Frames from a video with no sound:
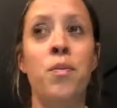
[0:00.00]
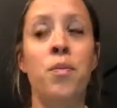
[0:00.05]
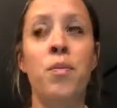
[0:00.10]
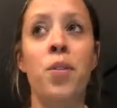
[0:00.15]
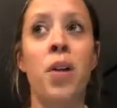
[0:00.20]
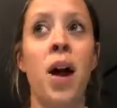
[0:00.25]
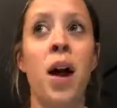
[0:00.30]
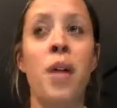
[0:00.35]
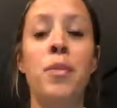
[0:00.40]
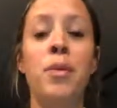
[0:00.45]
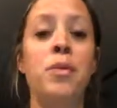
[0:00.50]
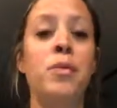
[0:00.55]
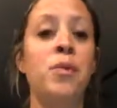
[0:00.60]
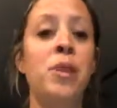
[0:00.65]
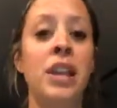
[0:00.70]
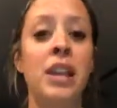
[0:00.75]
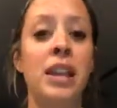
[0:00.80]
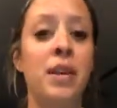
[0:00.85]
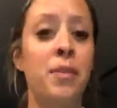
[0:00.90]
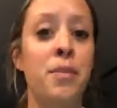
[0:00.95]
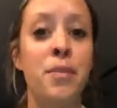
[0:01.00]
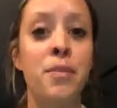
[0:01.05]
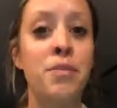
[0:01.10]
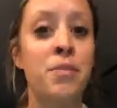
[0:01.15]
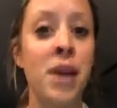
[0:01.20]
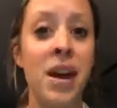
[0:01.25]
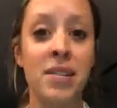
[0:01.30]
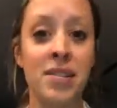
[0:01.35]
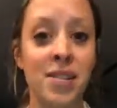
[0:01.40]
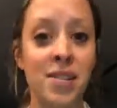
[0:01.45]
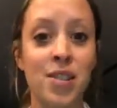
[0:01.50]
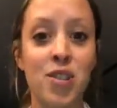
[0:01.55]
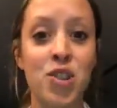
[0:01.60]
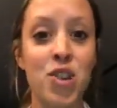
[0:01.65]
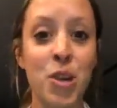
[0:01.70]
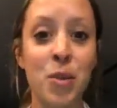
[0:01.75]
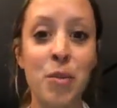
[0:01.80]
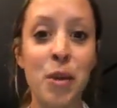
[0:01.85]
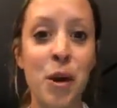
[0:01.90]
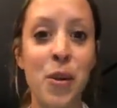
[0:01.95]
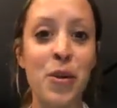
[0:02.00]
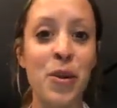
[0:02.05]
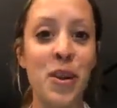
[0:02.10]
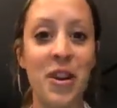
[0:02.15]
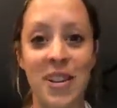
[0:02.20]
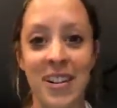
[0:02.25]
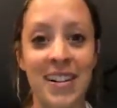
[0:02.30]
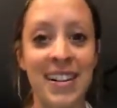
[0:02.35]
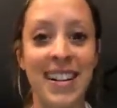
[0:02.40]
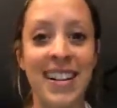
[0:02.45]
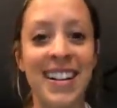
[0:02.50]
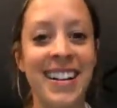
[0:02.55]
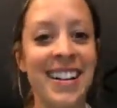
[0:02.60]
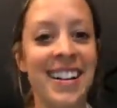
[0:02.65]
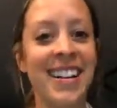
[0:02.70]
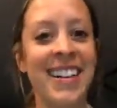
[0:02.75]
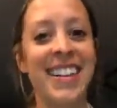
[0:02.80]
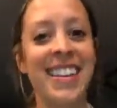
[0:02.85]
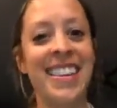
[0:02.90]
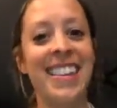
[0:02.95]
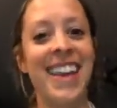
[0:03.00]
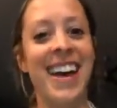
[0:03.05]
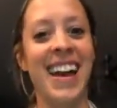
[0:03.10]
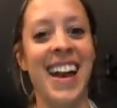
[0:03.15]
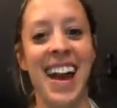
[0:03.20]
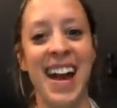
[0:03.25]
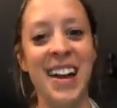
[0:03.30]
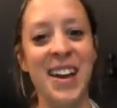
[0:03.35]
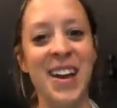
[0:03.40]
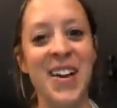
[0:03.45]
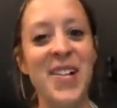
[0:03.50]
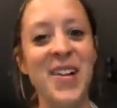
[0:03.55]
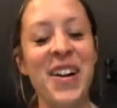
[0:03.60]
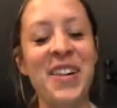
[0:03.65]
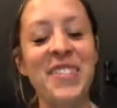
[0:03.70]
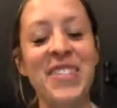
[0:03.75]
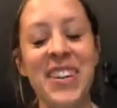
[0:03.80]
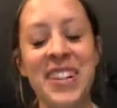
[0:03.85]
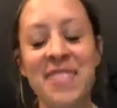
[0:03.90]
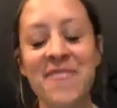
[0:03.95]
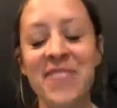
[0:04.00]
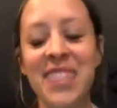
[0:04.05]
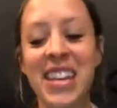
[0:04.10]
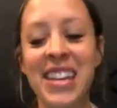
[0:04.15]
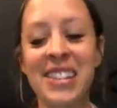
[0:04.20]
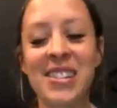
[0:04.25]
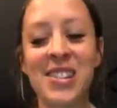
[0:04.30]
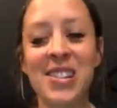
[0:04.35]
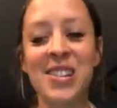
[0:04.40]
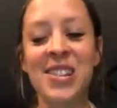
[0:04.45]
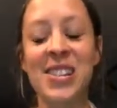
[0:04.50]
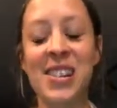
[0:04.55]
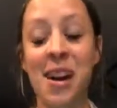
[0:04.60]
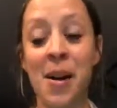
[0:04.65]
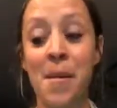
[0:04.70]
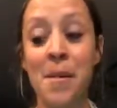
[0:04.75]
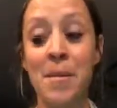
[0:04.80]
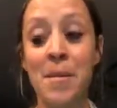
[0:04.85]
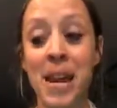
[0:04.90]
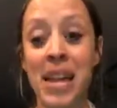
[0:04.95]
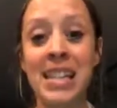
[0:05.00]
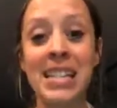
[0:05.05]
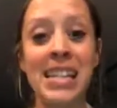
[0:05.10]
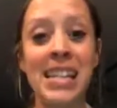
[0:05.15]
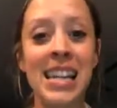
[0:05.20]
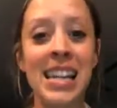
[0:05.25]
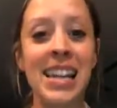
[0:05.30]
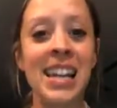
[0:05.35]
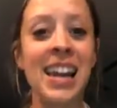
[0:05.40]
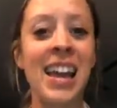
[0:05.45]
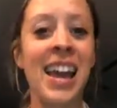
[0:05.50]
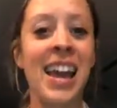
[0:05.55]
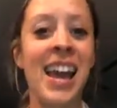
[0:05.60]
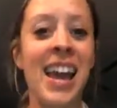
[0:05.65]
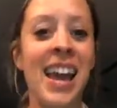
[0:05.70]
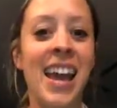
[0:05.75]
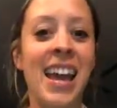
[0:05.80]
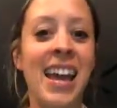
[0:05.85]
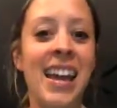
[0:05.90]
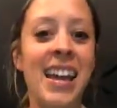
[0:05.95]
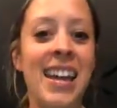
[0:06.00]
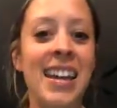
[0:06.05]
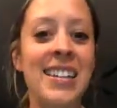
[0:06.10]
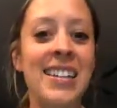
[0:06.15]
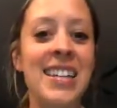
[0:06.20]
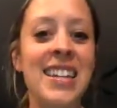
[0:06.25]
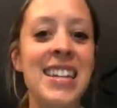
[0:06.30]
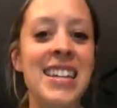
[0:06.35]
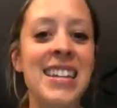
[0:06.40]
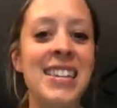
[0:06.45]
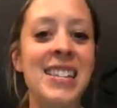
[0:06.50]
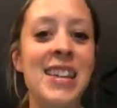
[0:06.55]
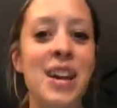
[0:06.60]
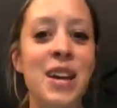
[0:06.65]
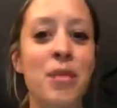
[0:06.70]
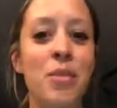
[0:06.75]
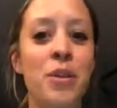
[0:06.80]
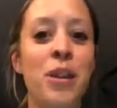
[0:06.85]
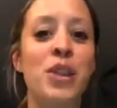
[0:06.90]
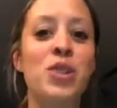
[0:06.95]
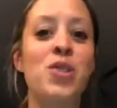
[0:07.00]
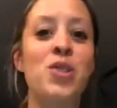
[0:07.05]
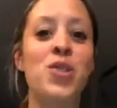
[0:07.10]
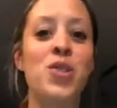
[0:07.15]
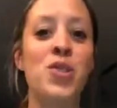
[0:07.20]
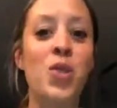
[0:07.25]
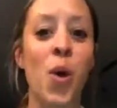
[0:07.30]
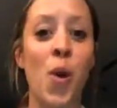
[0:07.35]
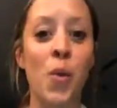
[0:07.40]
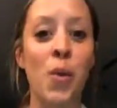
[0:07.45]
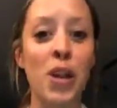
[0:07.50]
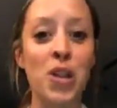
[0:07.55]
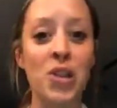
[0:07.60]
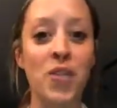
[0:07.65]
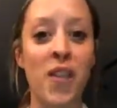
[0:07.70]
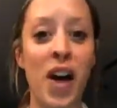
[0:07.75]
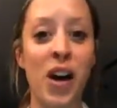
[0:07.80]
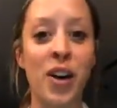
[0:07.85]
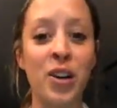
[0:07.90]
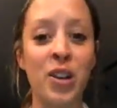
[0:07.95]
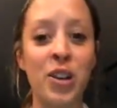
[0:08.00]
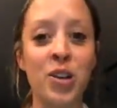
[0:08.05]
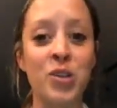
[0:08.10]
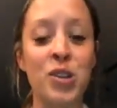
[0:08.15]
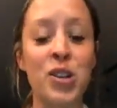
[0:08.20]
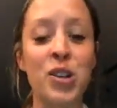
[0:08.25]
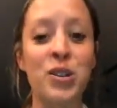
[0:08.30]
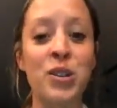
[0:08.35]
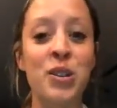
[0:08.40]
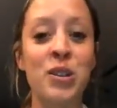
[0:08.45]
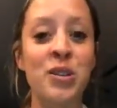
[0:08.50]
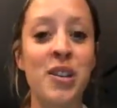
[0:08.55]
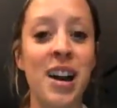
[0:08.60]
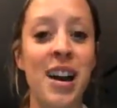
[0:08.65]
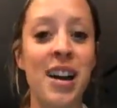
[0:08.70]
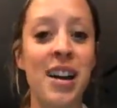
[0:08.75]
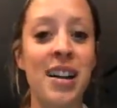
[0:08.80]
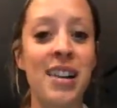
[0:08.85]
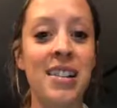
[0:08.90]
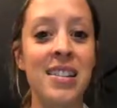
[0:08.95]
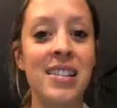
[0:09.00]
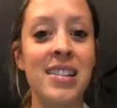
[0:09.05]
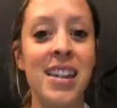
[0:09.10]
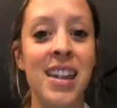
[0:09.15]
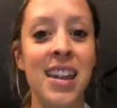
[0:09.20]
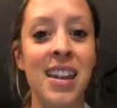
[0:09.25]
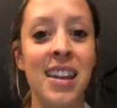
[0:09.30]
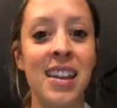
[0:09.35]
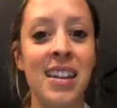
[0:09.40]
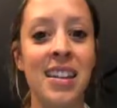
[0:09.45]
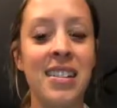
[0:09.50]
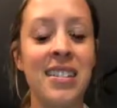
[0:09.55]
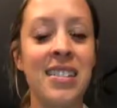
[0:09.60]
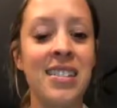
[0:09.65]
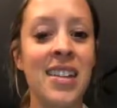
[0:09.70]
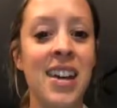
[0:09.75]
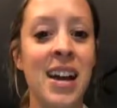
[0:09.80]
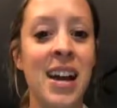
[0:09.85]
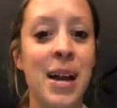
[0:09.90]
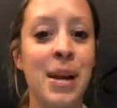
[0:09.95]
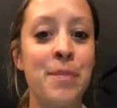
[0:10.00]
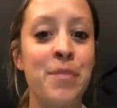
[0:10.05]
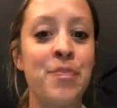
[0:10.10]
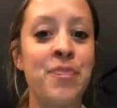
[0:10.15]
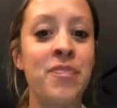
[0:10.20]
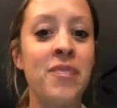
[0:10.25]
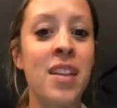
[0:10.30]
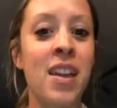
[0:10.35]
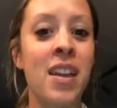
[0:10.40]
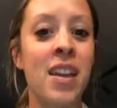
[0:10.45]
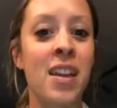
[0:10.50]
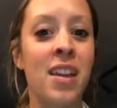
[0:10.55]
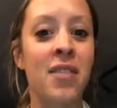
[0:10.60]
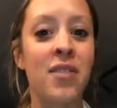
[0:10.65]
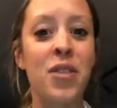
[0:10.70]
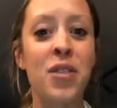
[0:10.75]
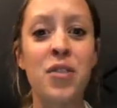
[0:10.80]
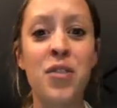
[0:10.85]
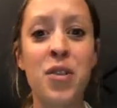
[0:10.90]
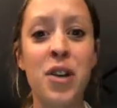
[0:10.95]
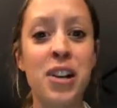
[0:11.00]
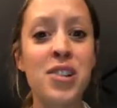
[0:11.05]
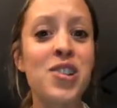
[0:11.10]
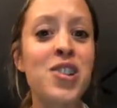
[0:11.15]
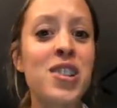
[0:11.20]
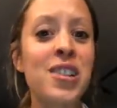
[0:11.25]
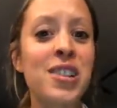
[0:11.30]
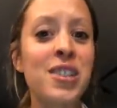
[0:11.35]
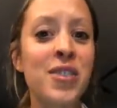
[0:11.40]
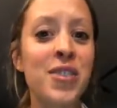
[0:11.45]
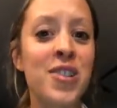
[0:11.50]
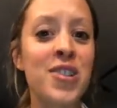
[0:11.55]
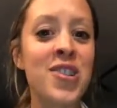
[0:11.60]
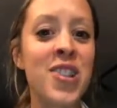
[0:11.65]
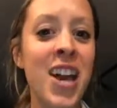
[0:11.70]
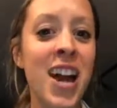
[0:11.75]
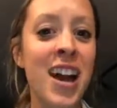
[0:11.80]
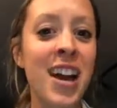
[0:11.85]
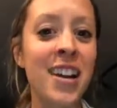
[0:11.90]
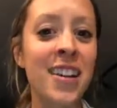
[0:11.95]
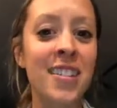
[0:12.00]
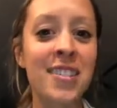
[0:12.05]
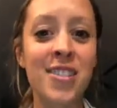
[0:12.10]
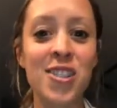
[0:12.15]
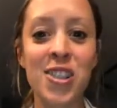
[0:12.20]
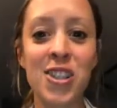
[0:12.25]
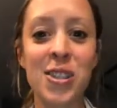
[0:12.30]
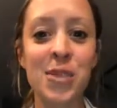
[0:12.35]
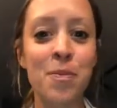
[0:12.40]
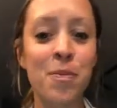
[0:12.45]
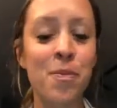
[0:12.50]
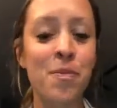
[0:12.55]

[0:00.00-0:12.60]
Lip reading: probably the best gym owner that I know of. He's just amazing, and he is going to bring so much value to you guys. And if you have questions for Jack, just